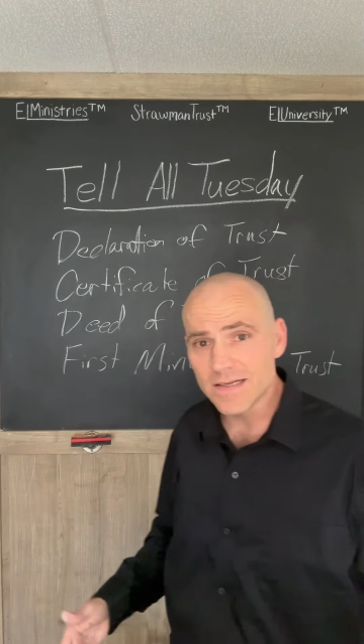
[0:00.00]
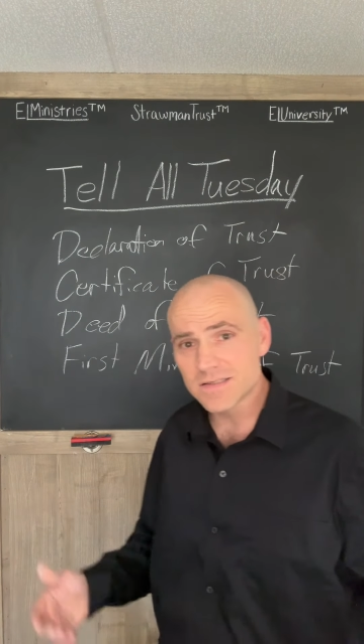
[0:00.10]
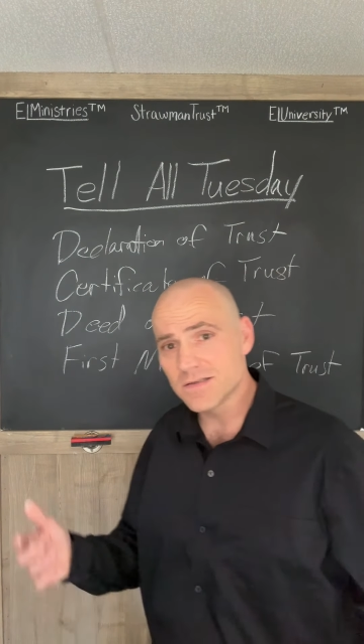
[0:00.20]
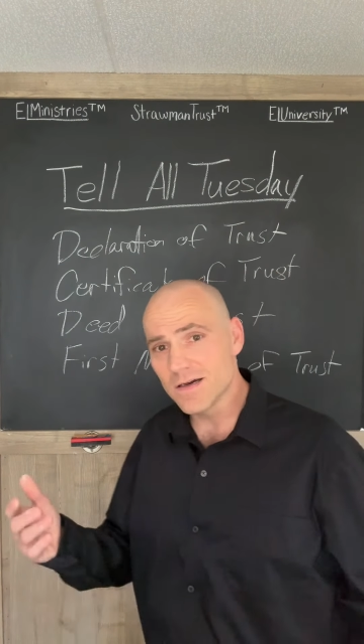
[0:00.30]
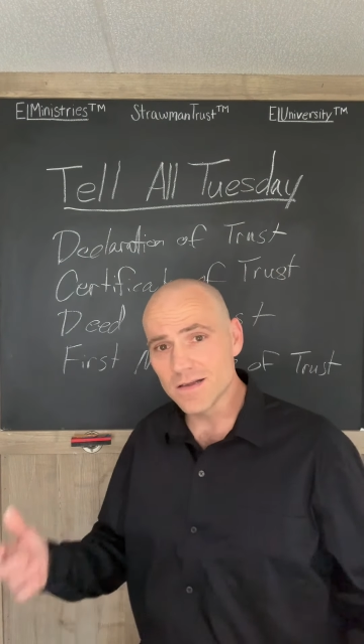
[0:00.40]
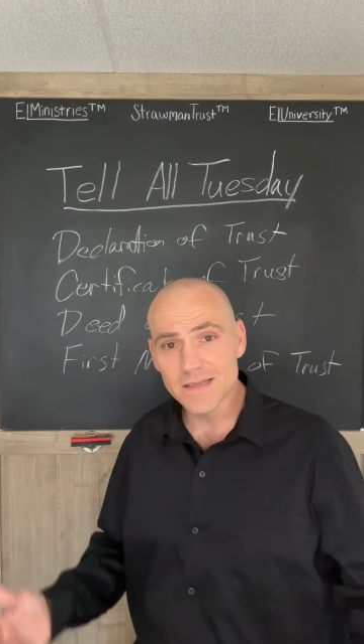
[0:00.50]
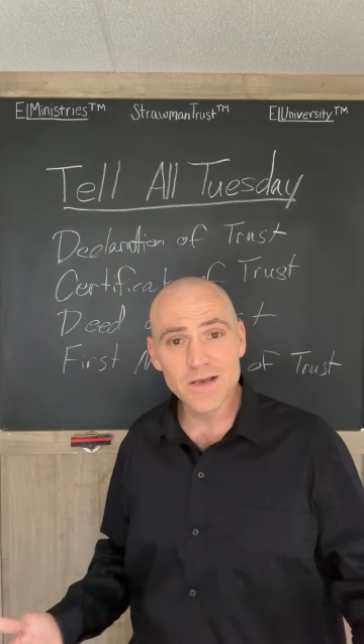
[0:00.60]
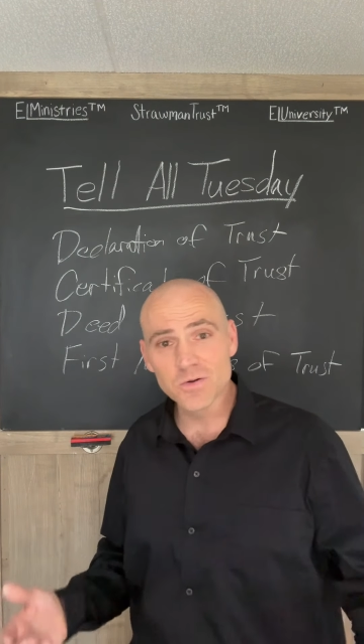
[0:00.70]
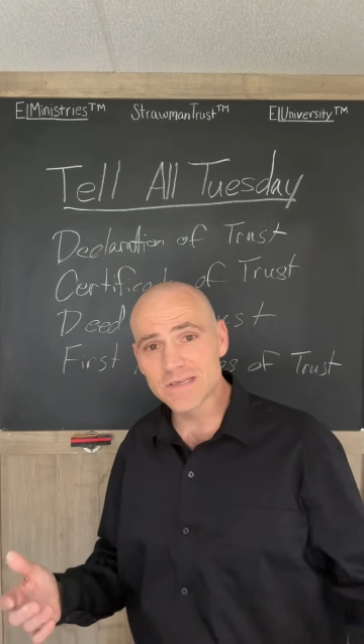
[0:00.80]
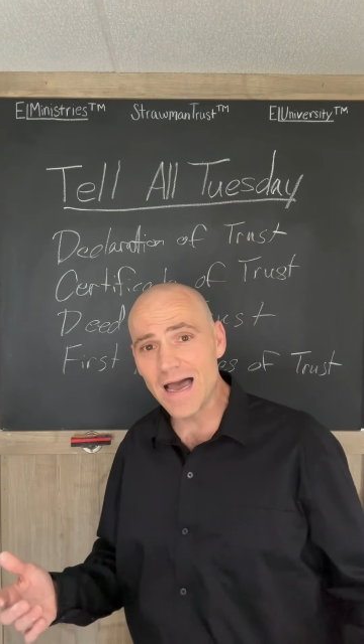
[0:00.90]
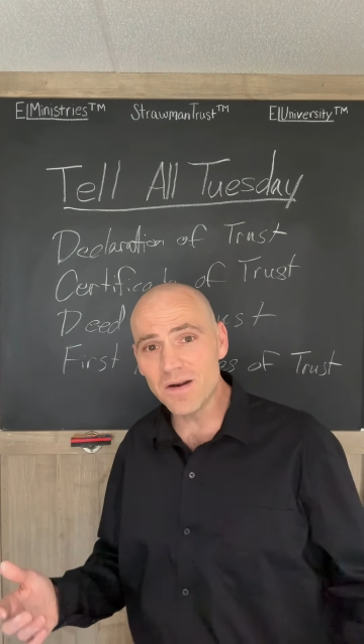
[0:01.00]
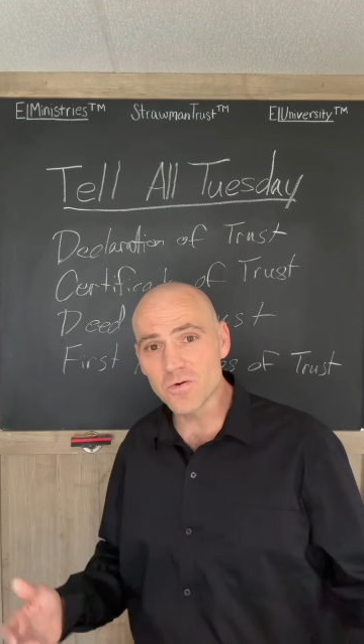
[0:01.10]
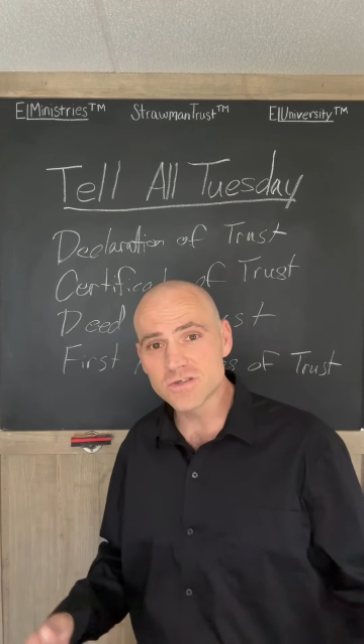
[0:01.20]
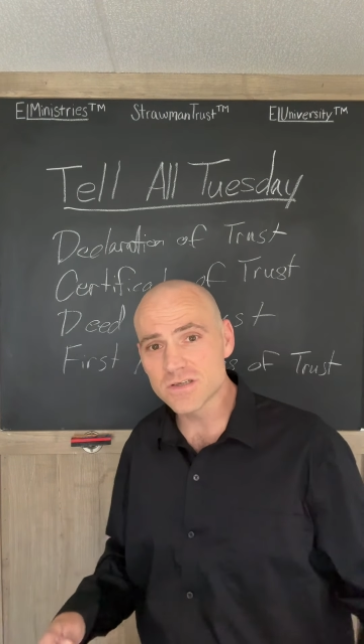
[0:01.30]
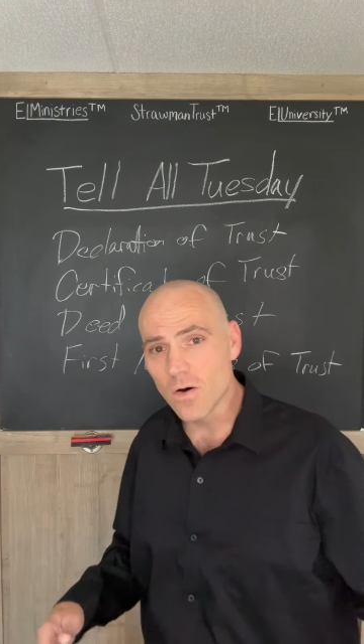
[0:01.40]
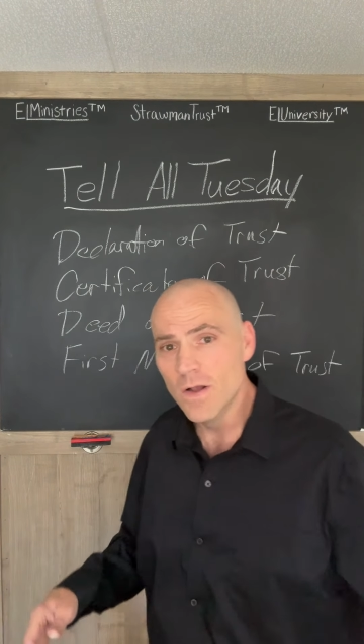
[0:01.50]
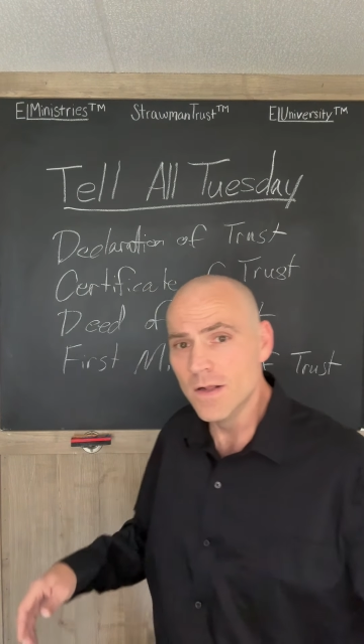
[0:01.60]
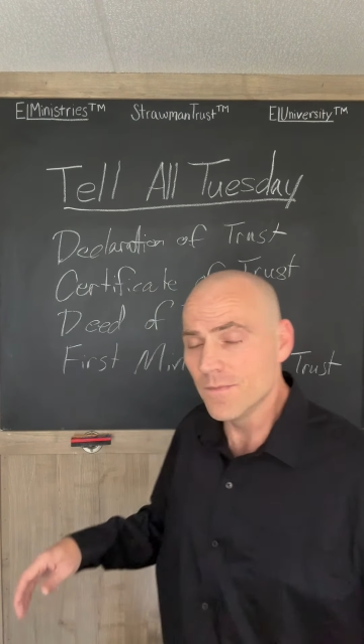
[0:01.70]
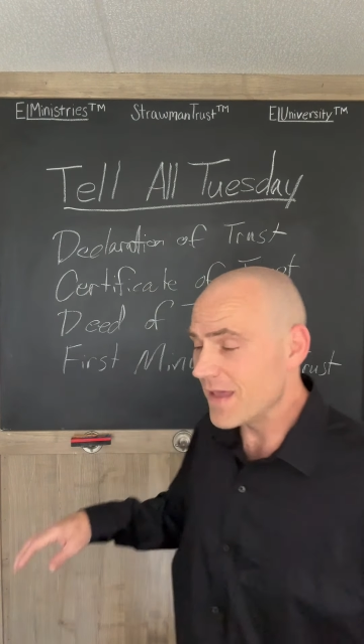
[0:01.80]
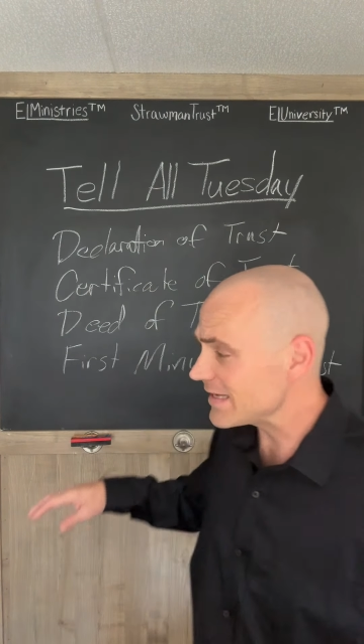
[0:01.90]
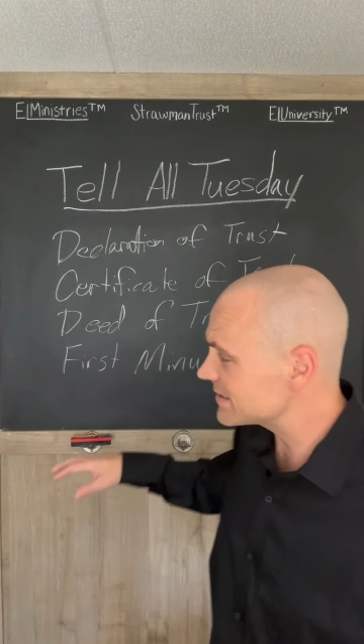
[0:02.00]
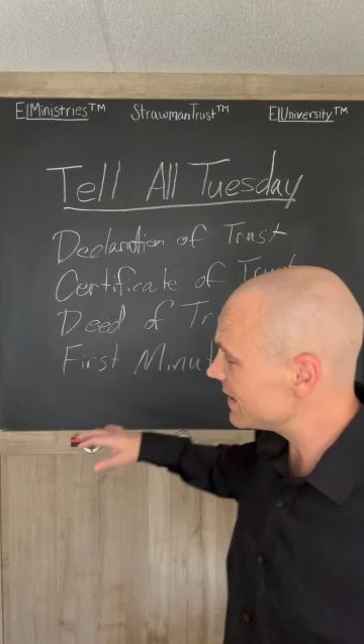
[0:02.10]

it's the legal title. So that's